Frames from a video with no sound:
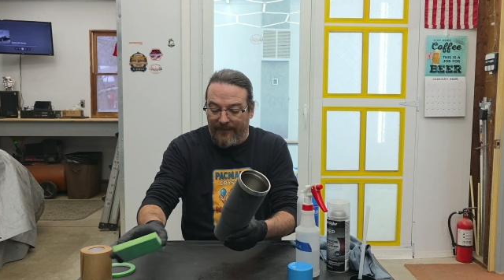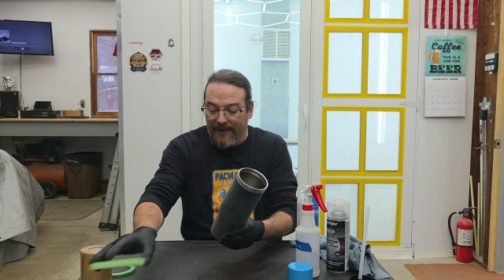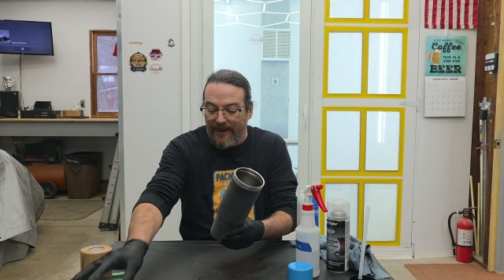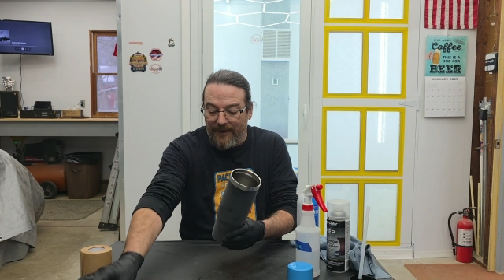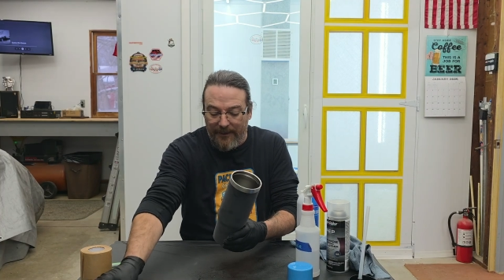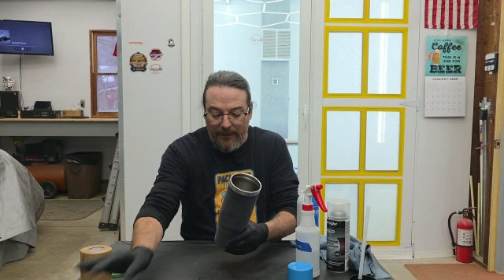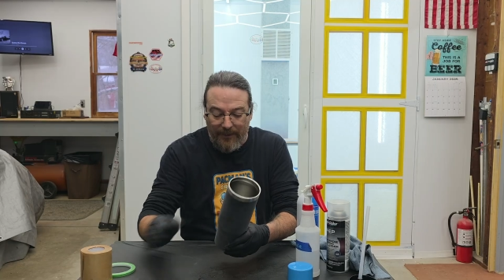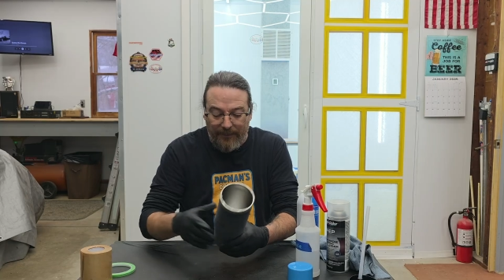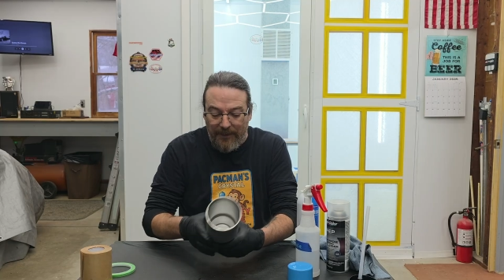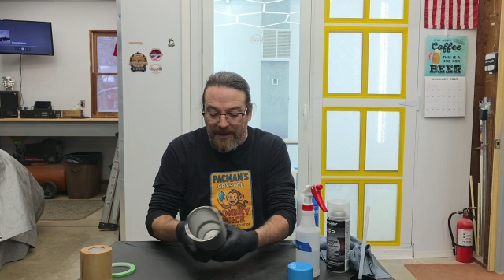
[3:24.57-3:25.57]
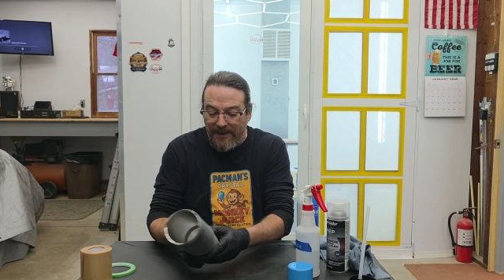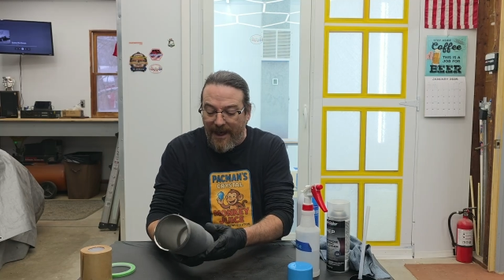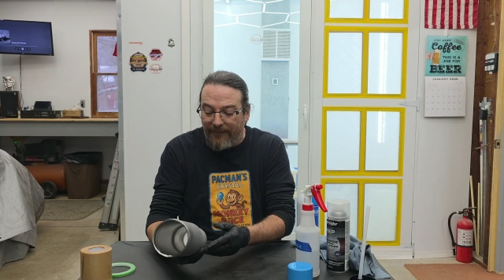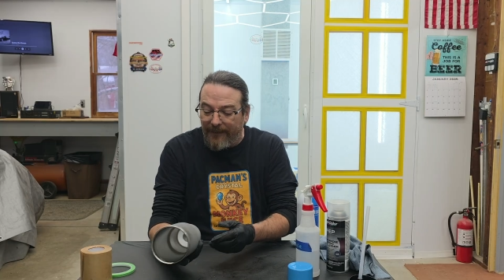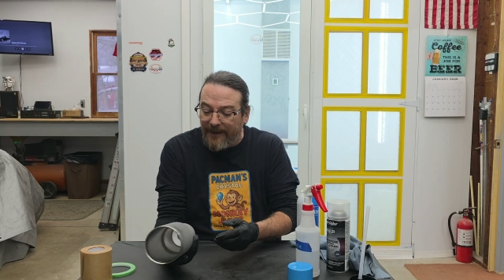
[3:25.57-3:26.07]
That'll do it for the
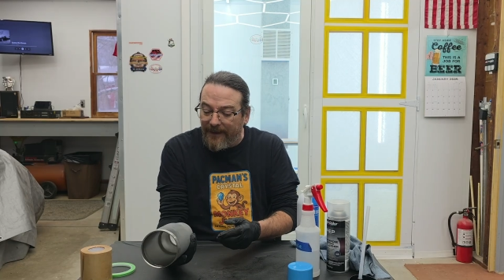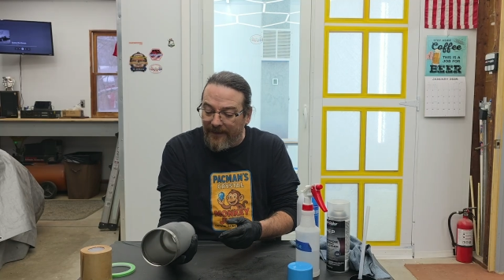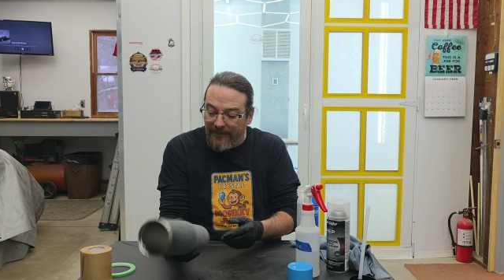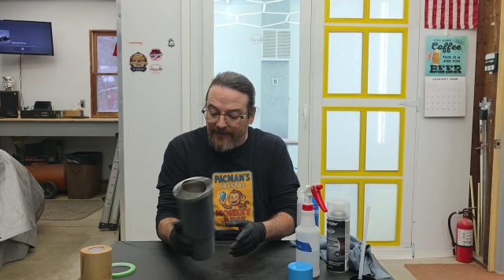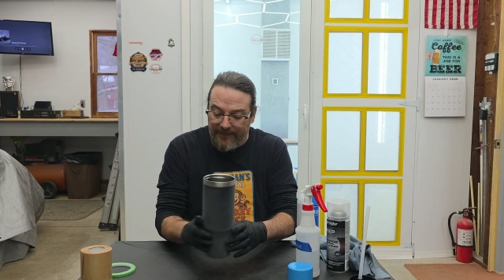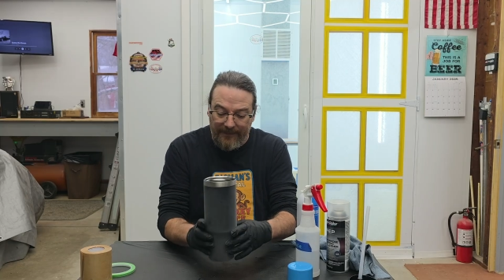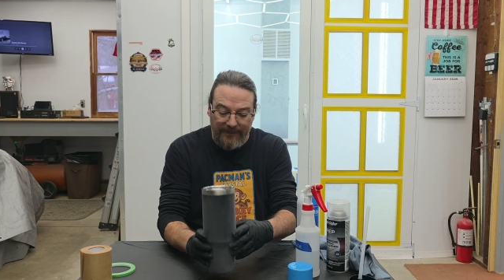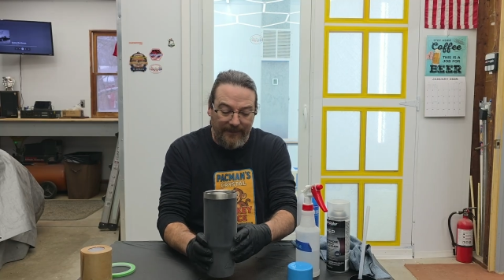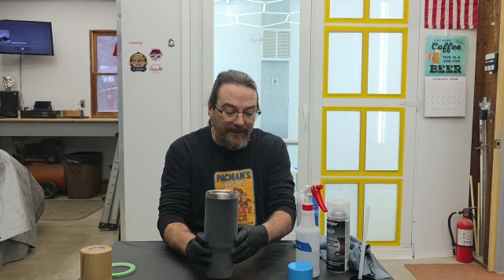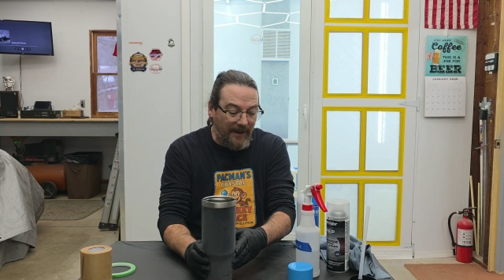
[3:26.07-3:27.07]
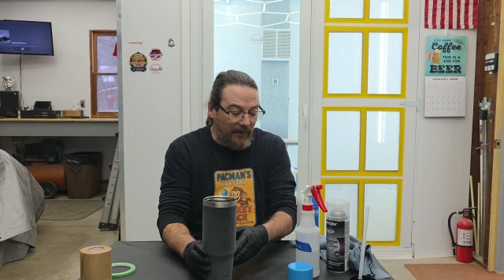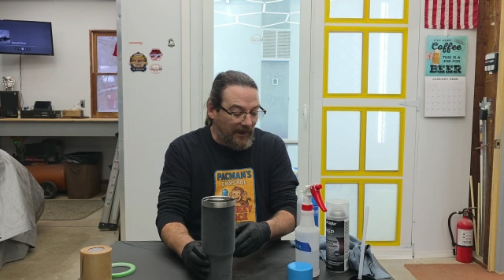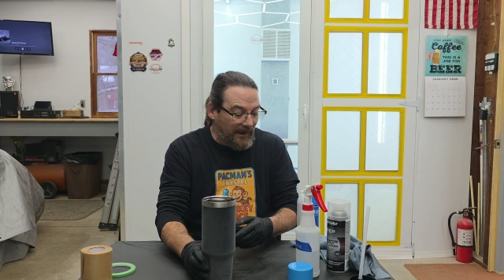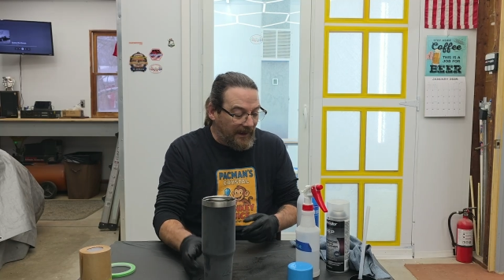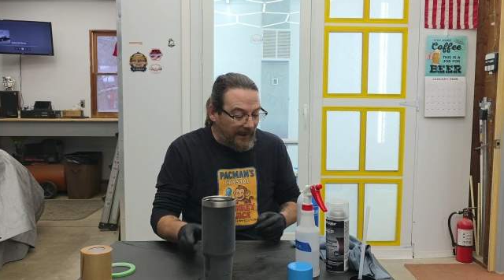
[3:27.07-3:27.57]
scuffing. Now we're
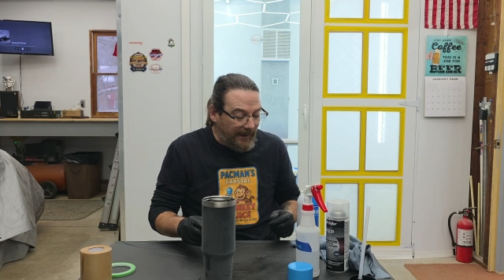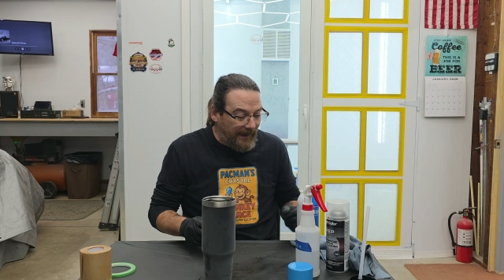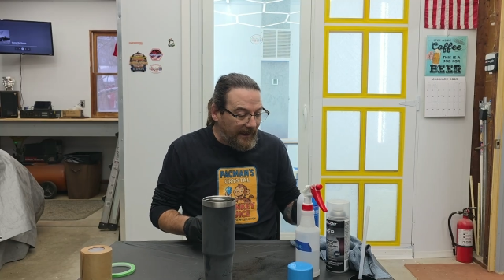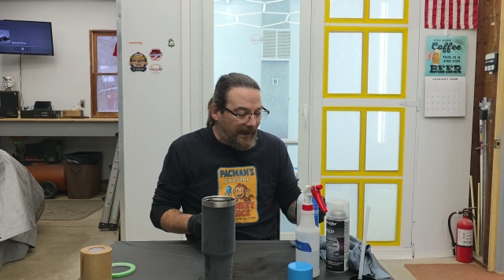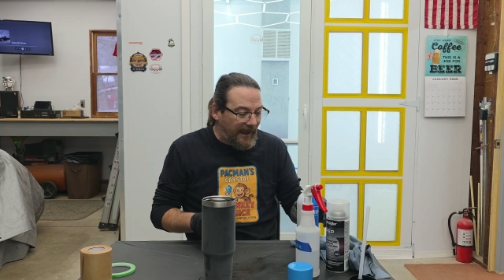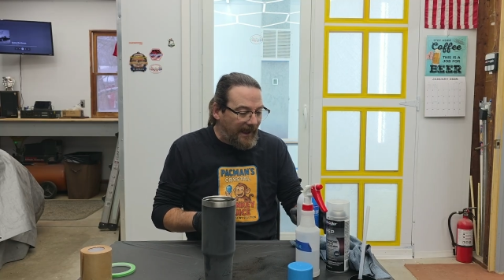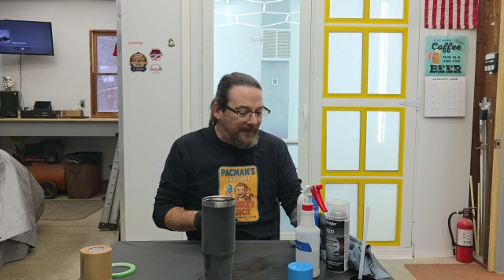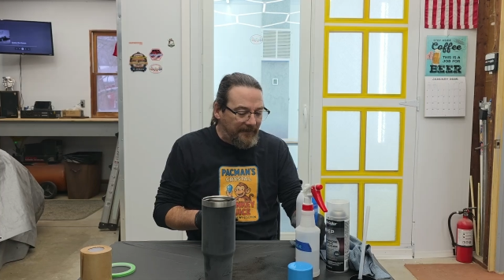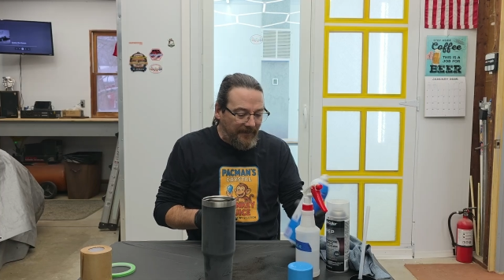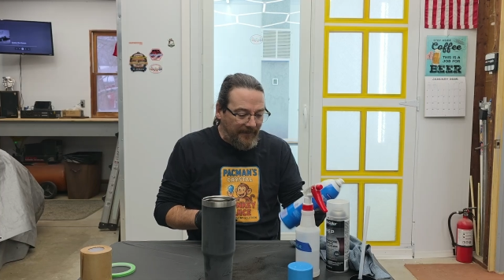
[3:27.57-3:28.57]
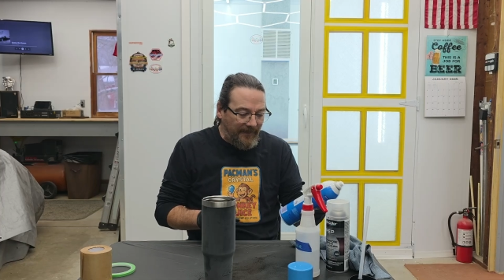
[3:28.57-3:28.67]
going to clean it again.